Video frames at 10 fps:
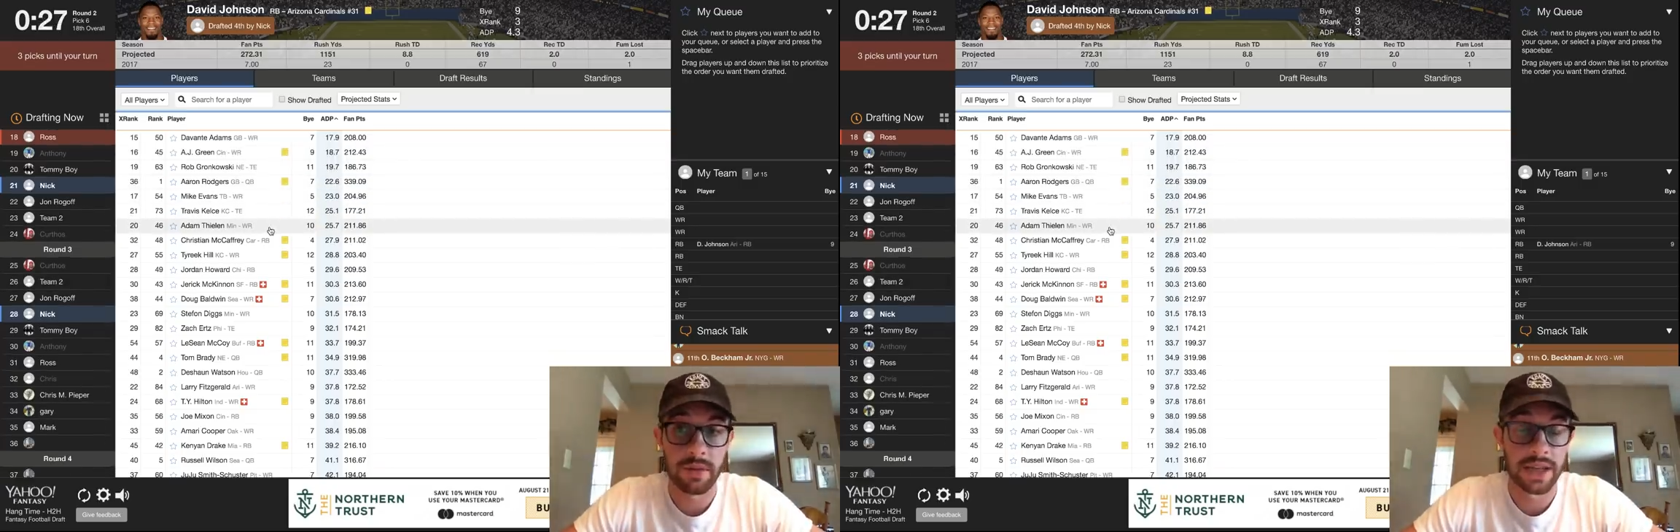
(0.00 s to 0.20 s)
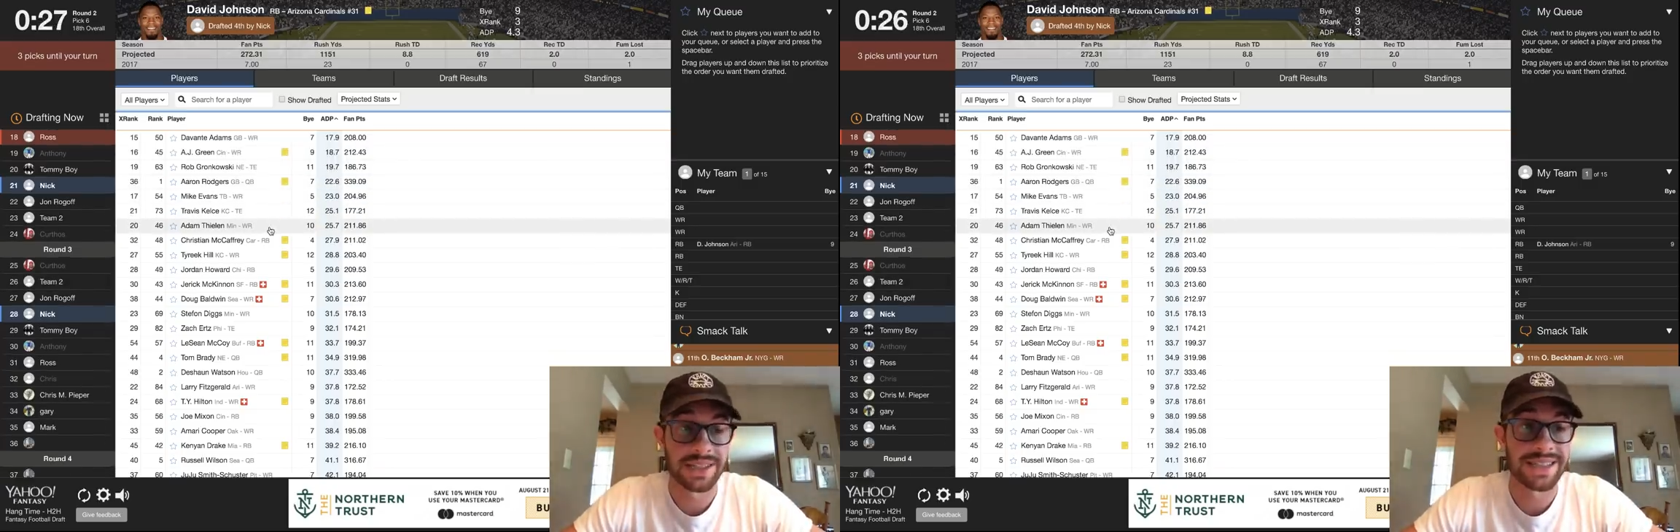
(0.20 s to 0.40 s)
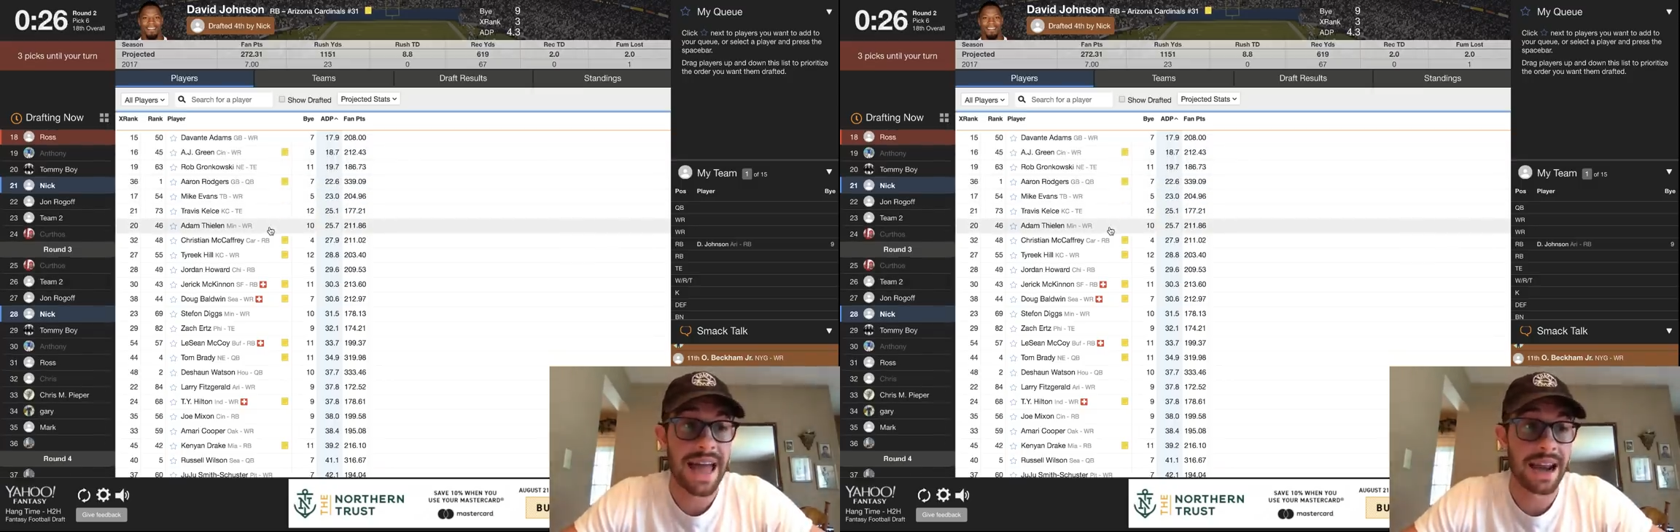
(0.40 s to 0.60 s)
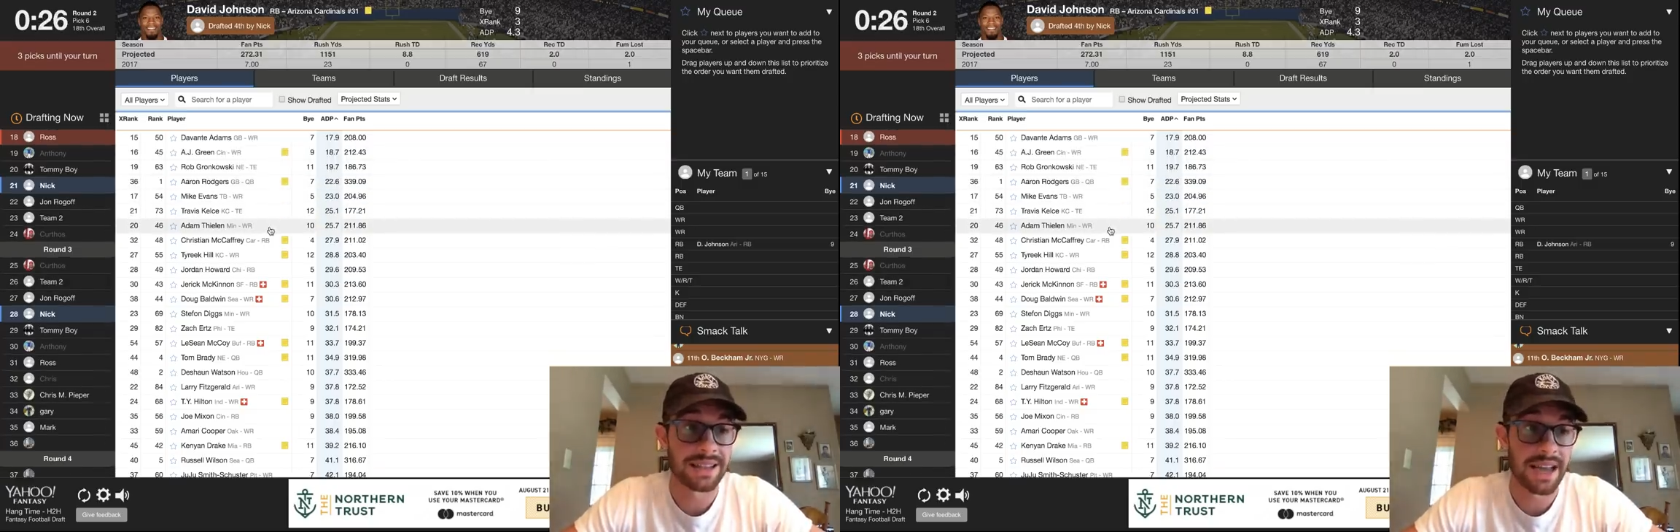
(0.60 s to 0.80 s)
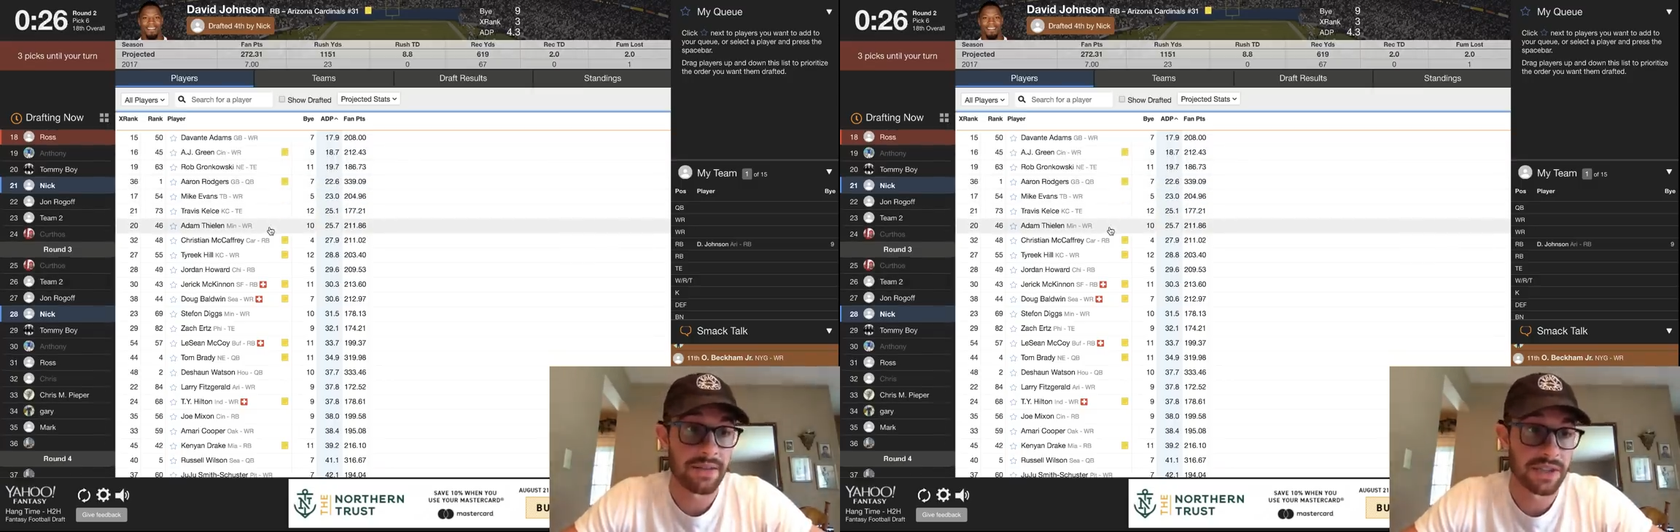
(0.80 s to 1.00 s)
ecstatic
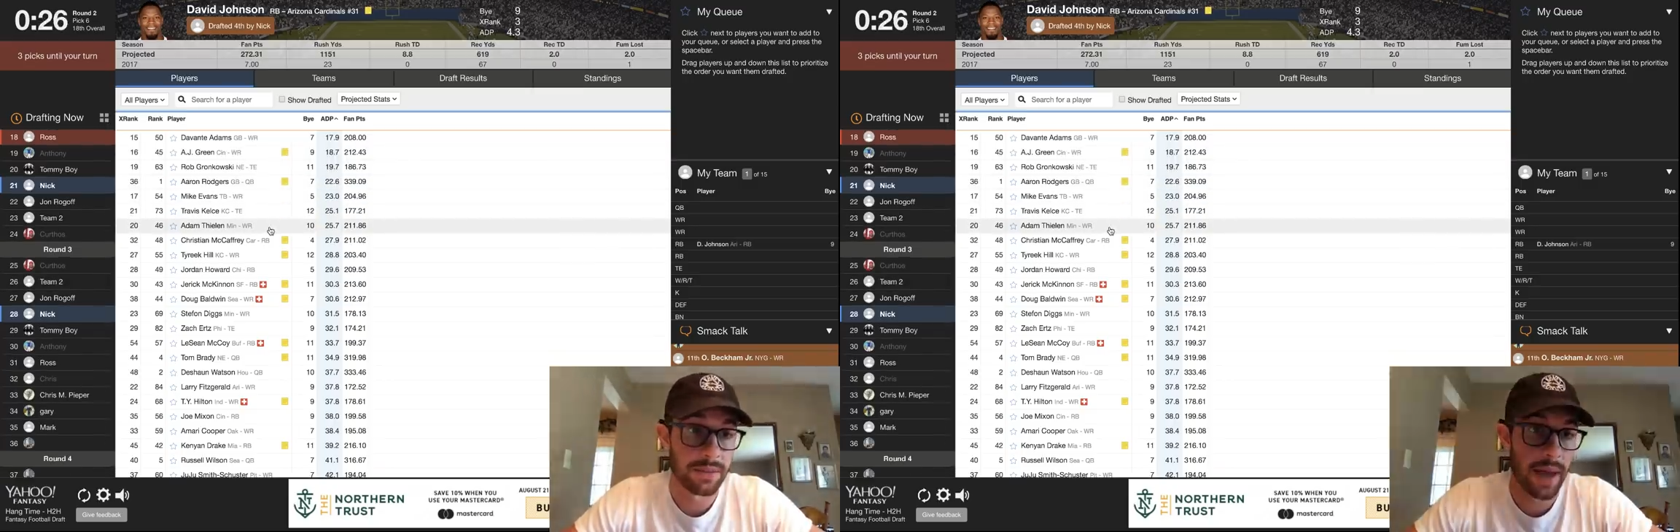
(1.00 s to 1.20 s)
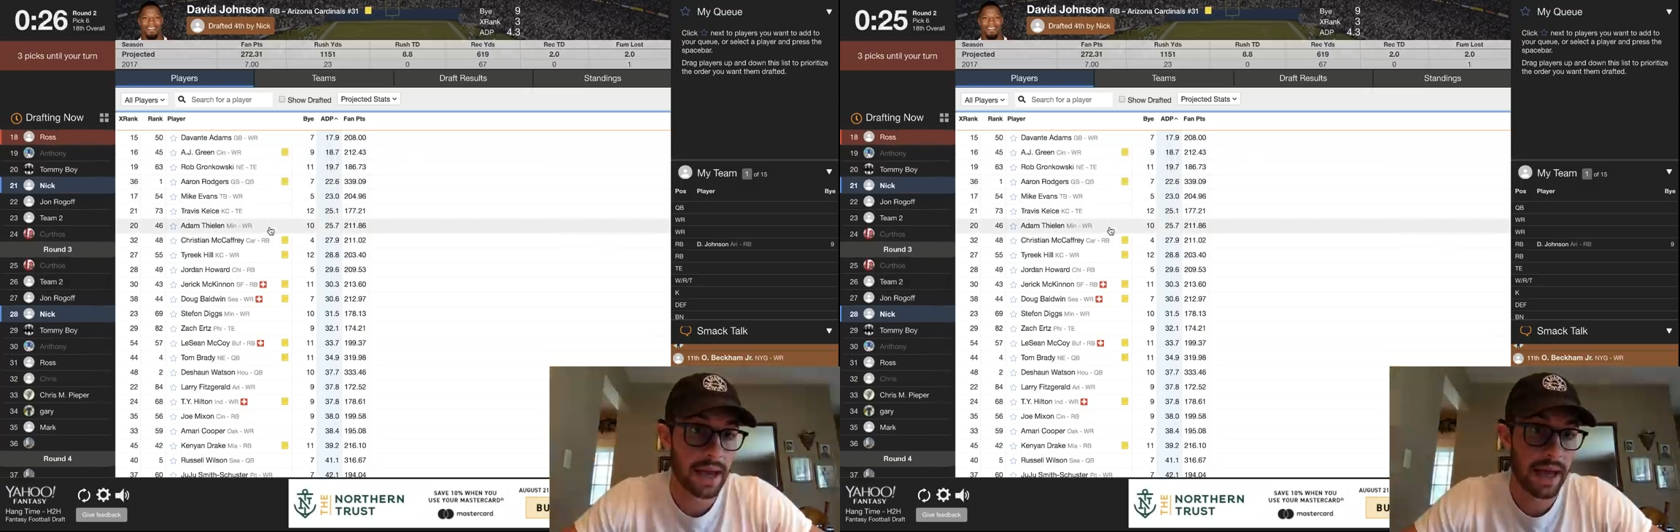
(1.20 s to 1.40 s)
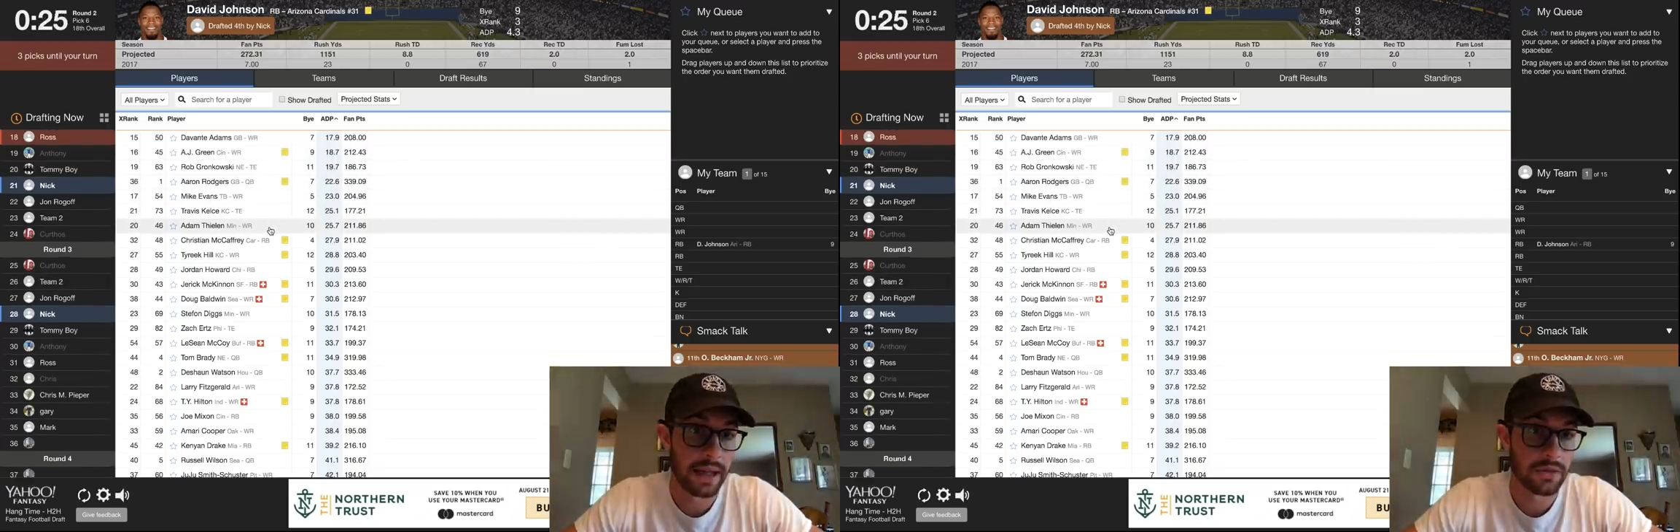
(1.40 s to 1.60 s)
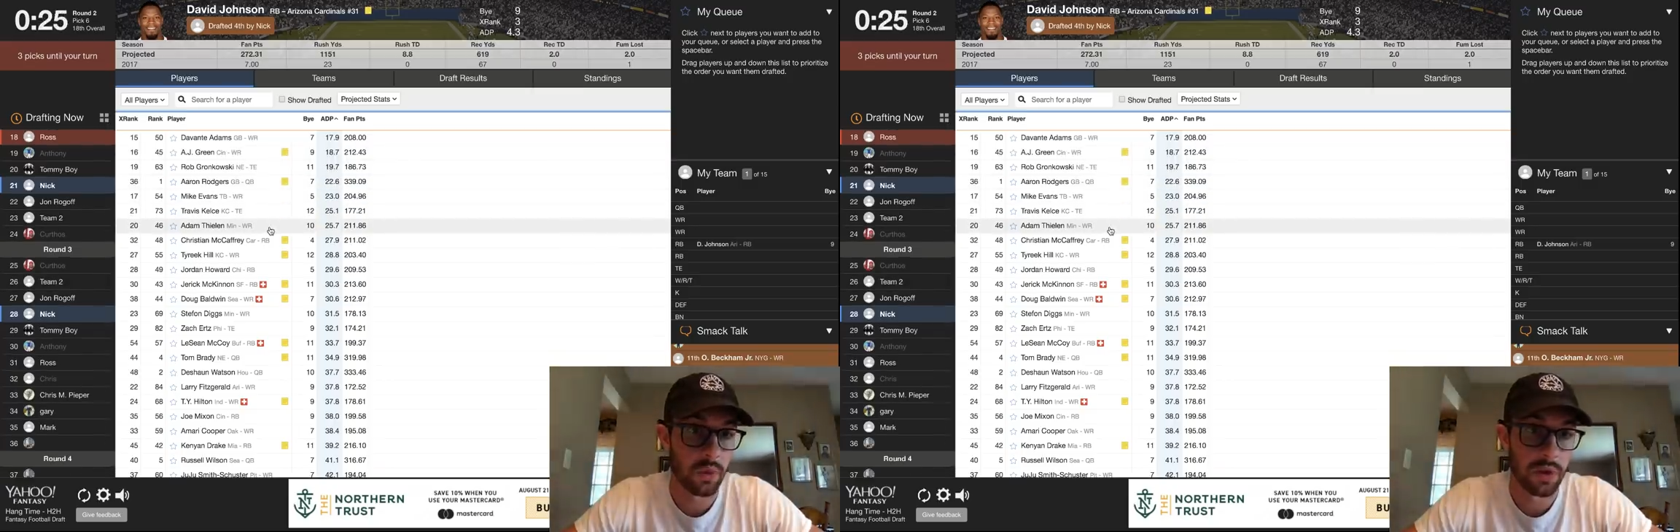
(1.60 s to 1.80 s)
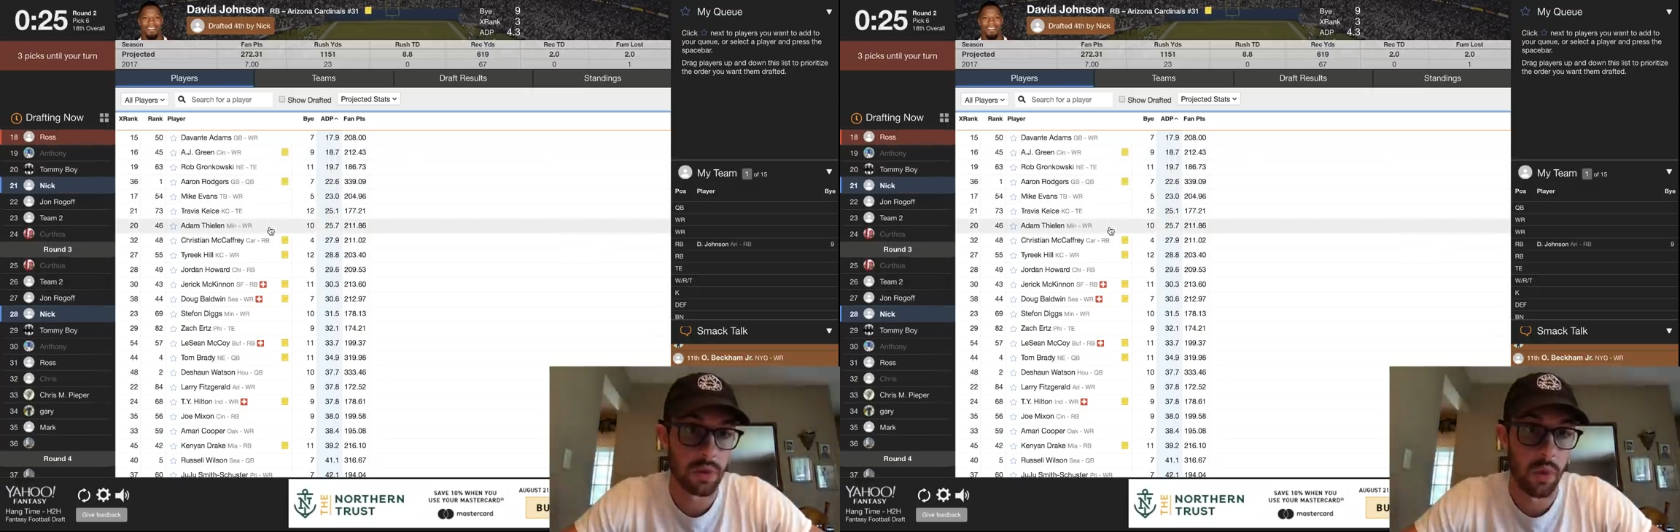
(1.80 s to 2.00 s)
to have C-Mac at
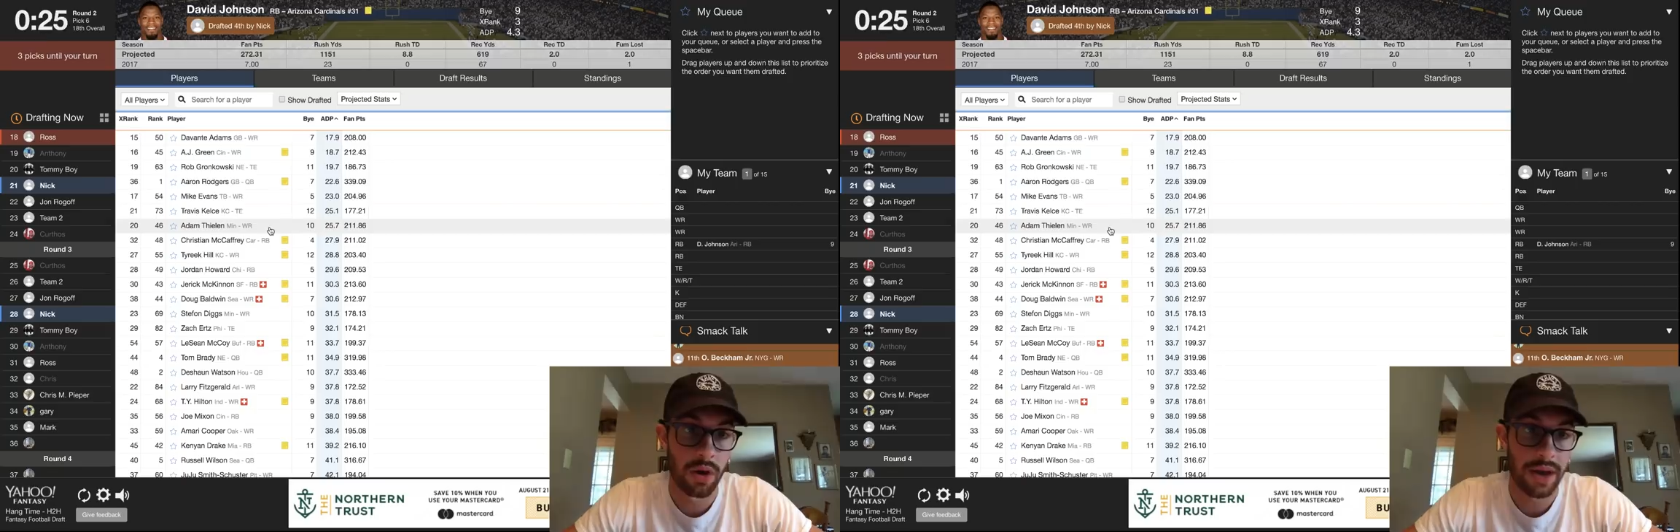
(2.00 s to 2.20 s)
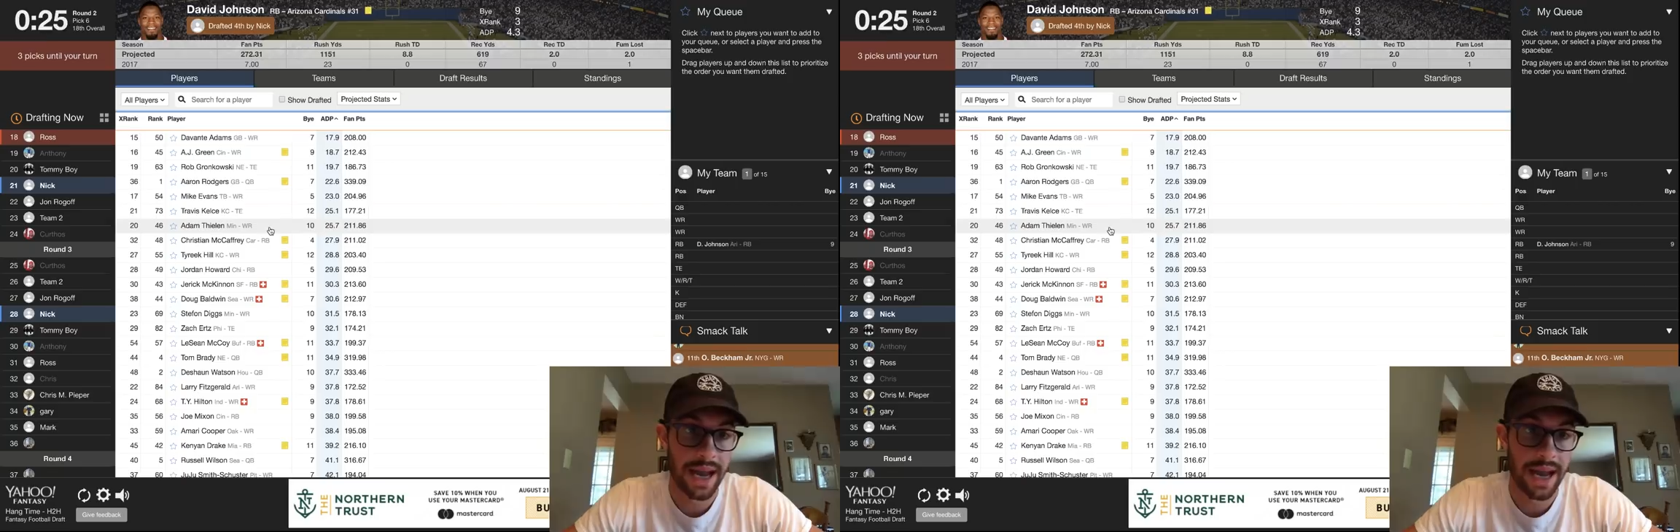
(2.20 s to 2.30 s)
21.